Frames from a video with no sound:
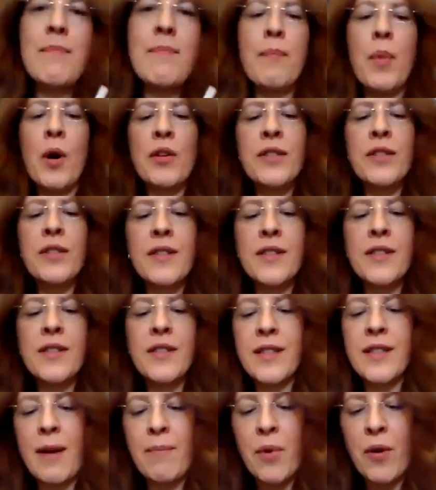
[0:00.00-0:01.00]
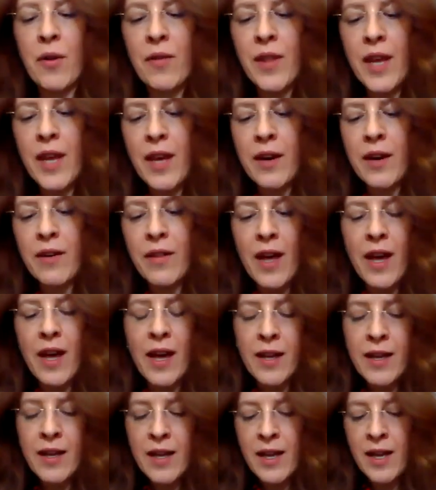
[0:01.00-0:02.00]
a little embossed stamp on the end
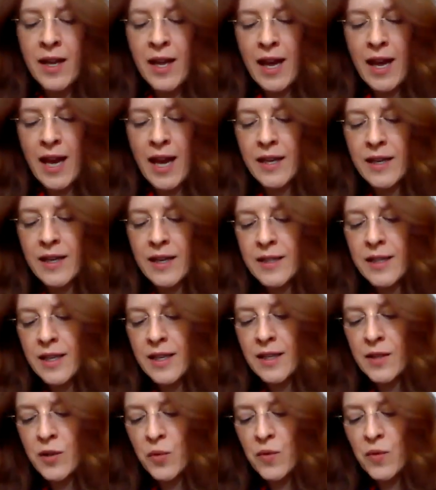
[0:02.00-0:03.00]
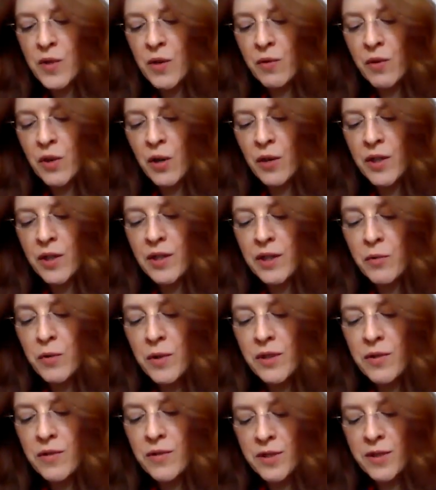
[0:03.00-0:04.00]
there. And it's also got,
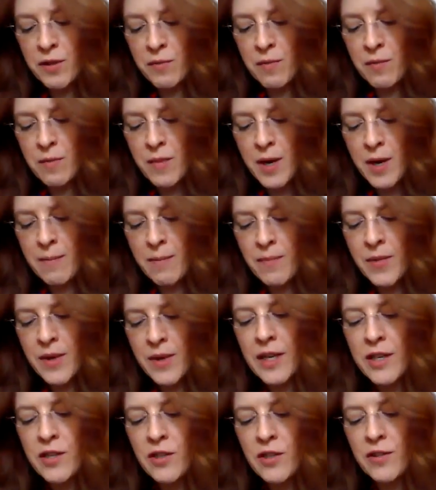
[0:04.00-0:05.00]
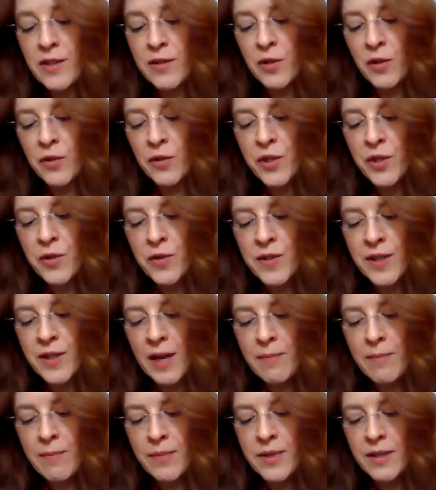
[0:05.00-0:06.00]
it's got some initials. It's got two
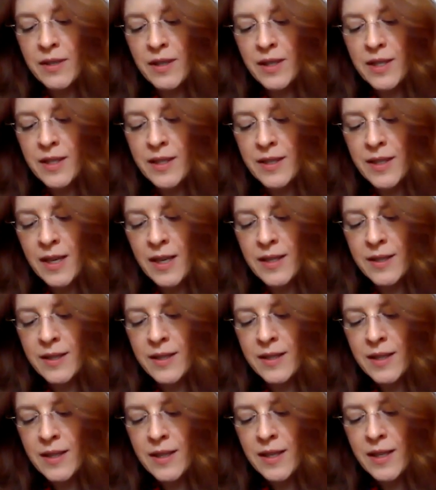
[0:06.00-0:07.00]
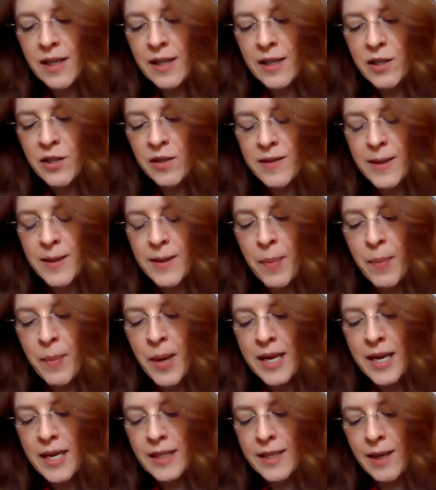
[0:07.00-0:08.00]
stamps, and it says the initials are
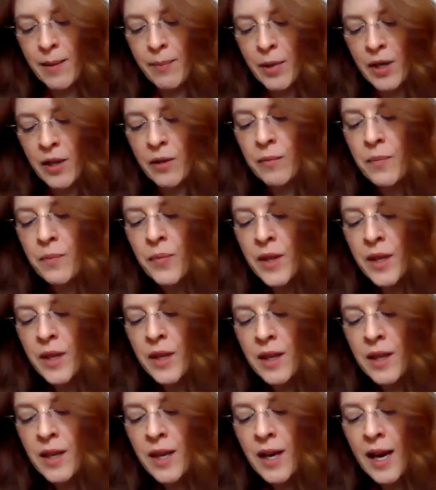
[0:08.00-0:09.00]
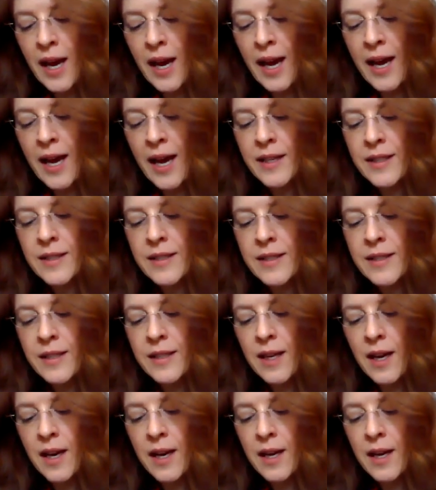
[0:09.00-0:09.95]
PW. And